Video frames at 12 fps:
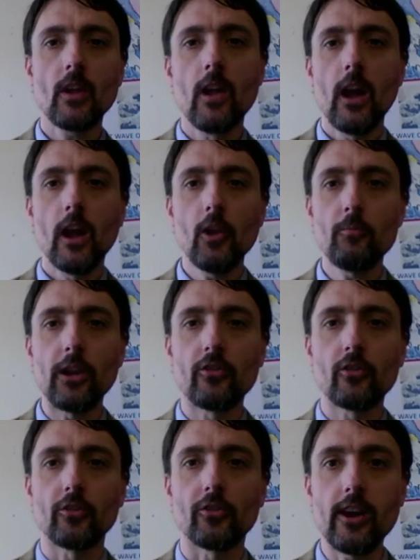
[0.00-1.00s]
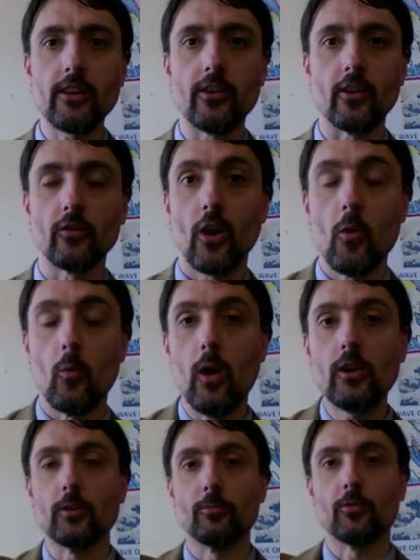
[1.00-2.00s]
Hello political scientists,
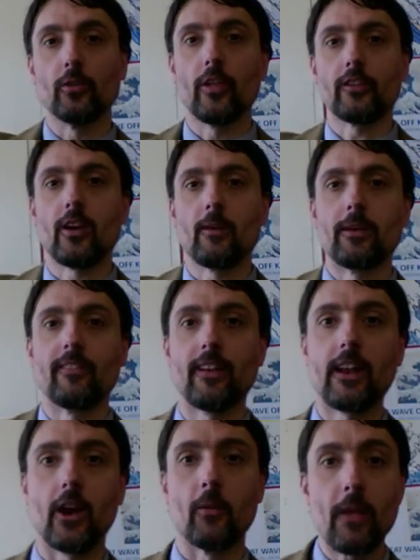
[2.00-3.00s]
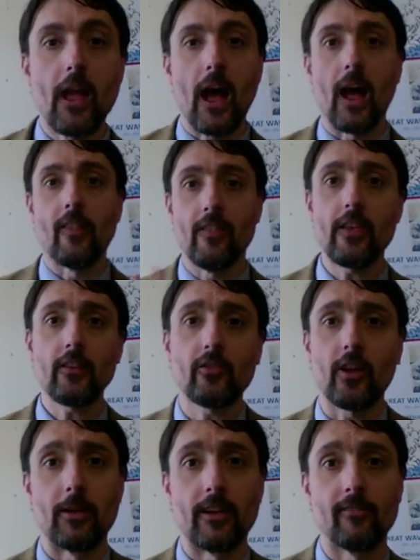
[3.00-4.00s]
welcome to another 10-minute video. And this
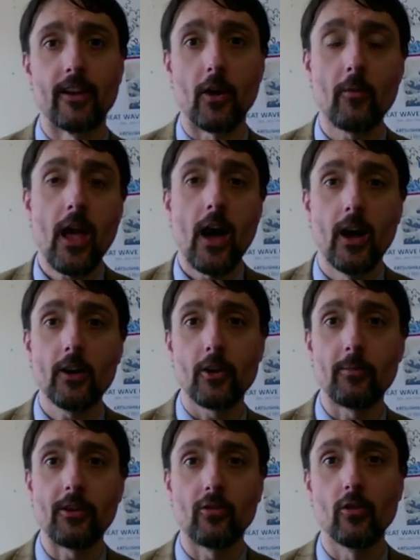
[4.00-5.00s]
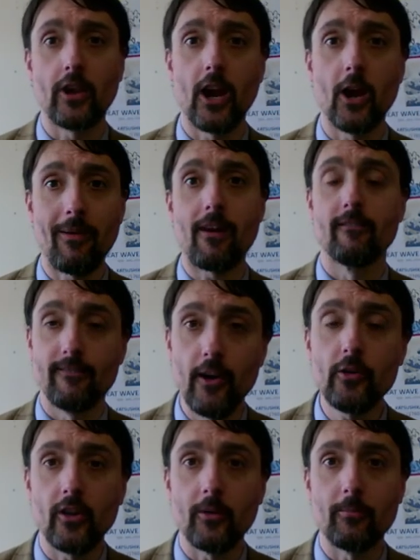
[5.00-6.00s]
10-minute video I'm going to be talking about
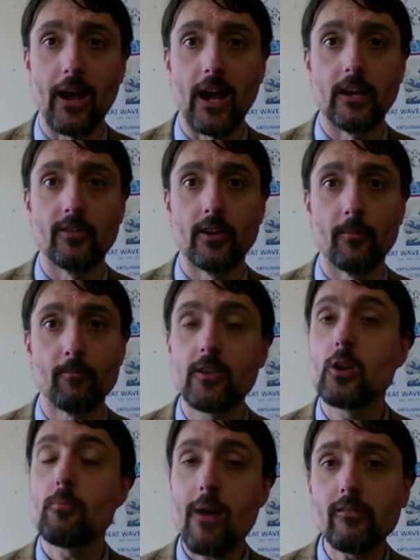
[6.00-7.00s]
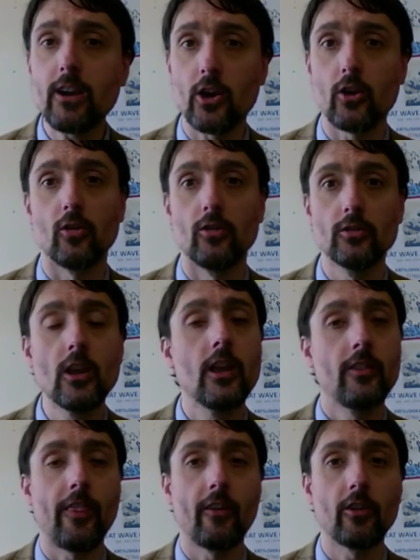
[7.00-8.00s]
voting behaviour. You may recall that
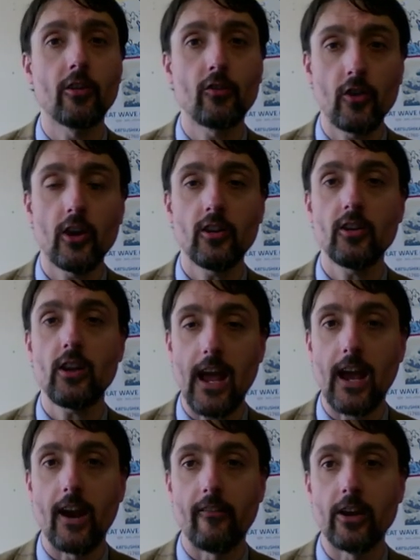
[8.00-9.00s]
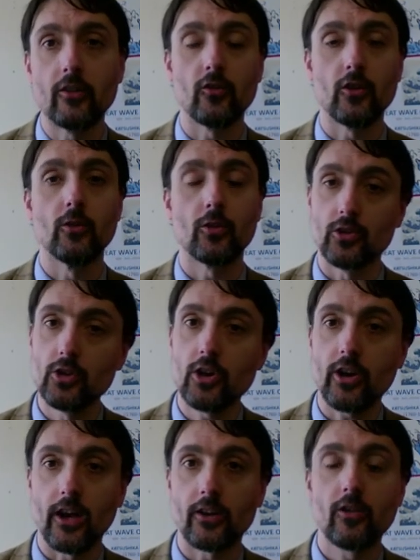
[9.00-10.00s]
there are certain areas that you can look
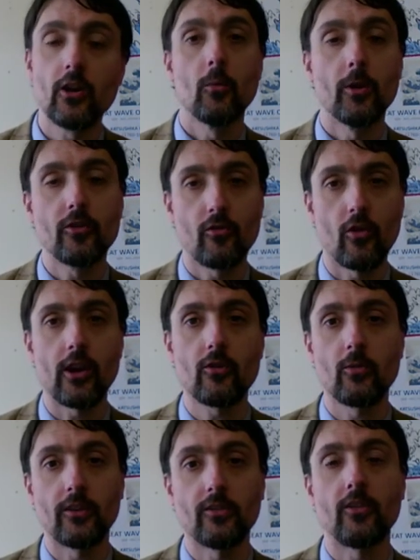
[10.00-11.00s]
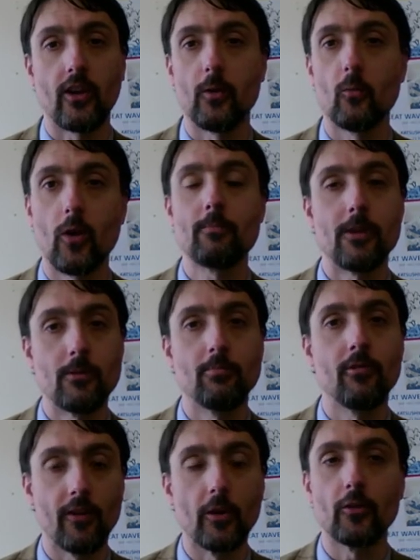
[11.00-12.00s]
at when trying to ascertain why people
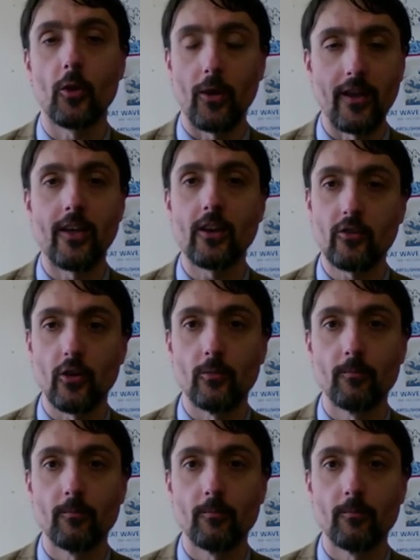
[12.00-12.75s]
vote the way they do.